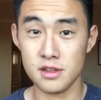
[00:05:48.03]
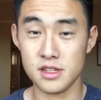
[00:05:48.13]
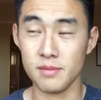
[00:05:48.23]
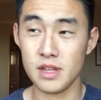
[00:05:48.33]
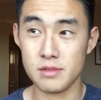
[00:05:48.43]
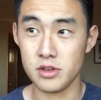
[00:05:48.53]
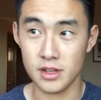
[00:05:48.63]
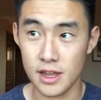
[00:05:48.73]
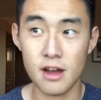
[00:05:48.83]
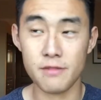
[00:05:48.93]
sometimes
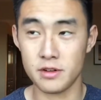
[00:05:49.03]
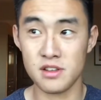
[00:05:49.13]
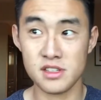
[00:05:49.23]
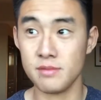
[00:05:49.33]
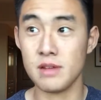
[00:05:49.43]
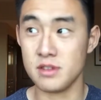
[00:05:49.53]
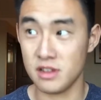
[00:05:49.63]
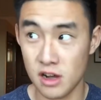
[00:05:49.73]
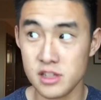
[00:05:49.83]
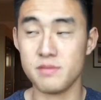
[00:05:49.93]
sometimes
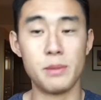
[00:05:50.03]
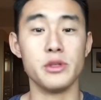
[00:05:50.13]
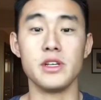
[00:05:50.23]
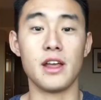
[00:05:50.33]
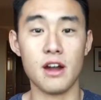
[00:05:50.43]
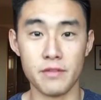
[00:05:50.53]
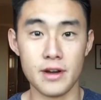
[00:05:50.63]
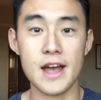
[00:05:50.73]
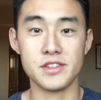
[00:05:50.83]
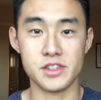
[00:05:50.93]
it causes people to get off
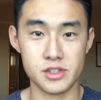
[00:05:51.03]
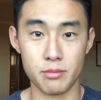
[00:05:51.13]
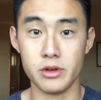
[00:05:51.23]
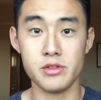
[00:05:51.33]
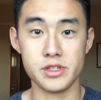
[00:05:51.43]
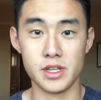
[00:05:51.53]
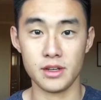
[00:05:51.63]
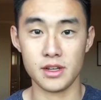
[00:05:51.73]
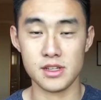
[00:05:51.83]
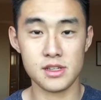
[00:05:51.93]
their ass and start
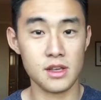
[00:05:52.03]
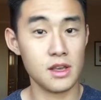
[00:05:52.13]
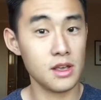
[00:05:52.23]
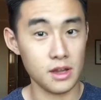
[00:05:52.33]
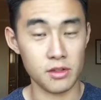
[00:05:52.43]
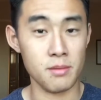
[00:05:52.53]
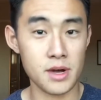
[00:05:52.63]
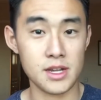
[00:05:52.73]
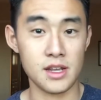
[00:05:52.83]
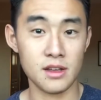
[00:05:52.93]
producing because, the
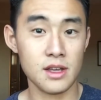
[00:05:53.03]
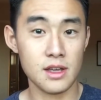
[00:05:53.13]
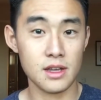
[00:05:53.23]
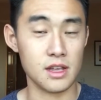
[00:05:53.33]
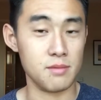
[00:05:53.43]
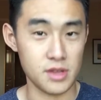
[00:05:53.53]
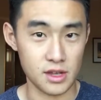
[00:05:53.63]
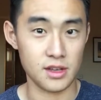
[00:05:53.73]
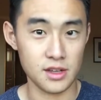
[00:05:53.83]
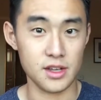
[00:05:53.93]
money can be
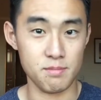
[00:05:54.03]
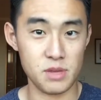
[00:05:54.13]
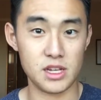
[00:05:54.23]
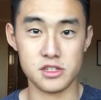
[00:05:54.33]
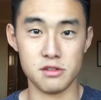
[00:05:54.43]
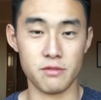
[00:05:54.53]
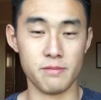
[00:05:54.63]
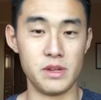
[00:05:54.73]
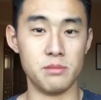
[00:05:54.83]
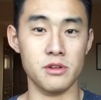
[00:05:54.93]
a big issue for
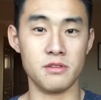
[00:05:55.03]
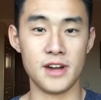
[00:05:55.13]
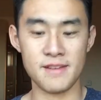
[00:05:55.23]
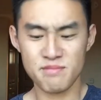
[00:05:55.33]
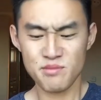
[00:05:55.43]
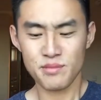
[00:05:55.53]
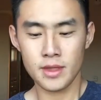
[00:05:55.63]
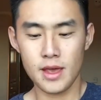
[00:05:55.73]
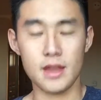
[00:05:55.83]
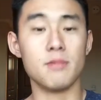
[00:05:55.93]
people, right?
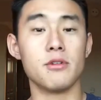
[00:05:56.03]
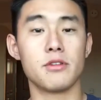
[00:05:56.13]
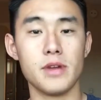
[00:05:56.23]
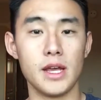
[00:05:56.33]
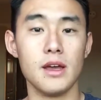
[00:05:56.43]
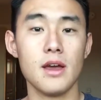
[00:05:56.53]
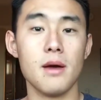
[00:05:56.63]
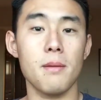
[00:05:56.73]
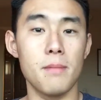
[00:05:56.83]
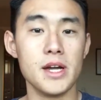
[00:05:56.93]
And number 3,
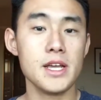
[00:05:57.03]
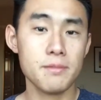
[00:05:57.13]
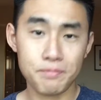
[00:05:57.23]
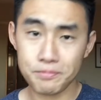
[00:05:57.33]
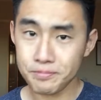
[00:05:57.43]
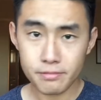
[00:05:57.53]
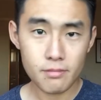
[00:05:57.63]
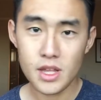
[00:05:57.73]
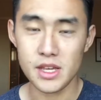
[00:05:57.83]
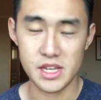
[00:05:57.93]
money
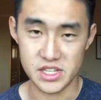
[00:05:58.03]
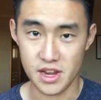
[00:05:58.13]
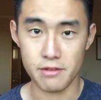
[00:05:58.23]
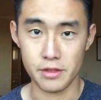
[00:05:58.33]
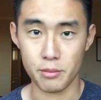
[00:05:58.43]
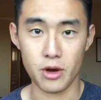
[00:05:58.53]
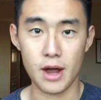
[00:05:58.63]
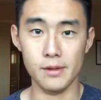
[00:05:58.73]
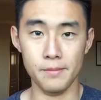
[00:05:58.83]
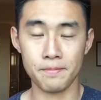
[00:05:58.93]
is never the
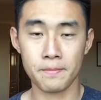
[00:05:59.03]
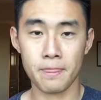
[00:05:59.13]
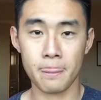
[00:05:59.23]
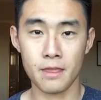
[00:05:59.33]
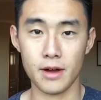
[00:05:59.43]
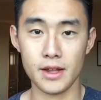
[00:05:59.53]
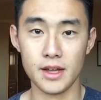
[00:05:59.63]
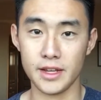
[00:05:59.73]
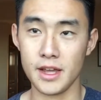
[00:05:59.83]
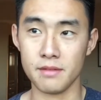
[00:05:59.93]
problem, right?
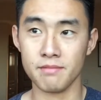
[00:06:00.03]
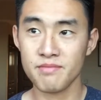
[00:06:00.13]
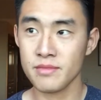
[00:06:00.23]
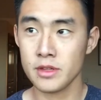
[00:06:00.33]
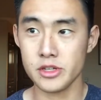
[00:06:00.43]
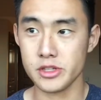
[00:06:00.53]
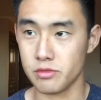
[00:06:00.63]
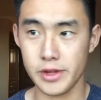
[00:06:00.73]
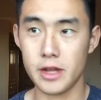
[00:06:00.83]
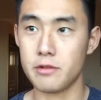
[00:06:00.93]
Again, just
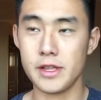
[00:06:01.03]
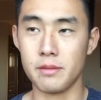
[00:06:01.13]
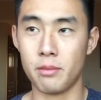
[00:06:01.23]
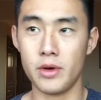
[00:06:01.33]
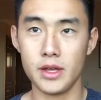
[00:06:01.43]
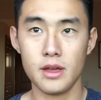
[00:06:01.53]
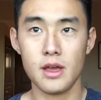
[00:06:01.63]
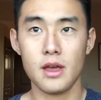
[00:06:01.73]
to reiterate the point,